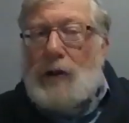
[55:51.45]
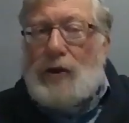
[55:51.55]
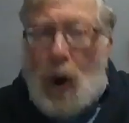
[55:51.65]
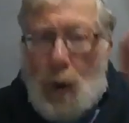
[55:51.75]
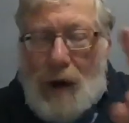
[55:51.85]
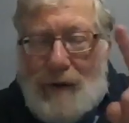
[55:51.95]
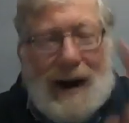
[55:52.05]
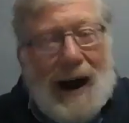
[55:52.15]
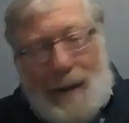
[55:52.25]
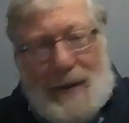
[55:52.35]
don't worry,
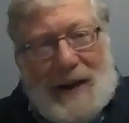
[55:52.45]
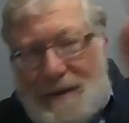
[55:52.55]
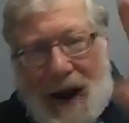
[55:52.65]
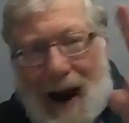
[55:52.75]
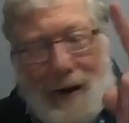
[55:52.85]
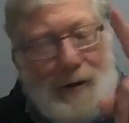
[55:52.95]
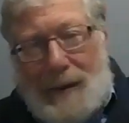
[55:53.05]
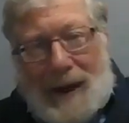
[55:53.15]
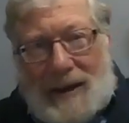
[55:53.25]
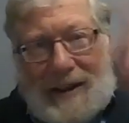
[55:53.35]
I'm their father, I'm
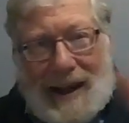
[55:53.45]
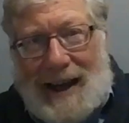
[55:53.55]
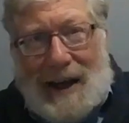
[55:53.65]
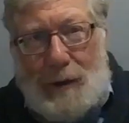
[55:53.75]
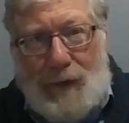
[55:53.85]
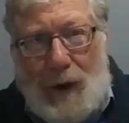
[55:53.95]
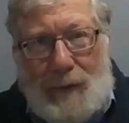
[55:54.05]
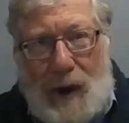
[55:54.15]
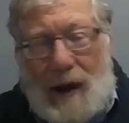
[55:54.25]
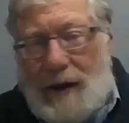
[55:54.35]
going to take care of them.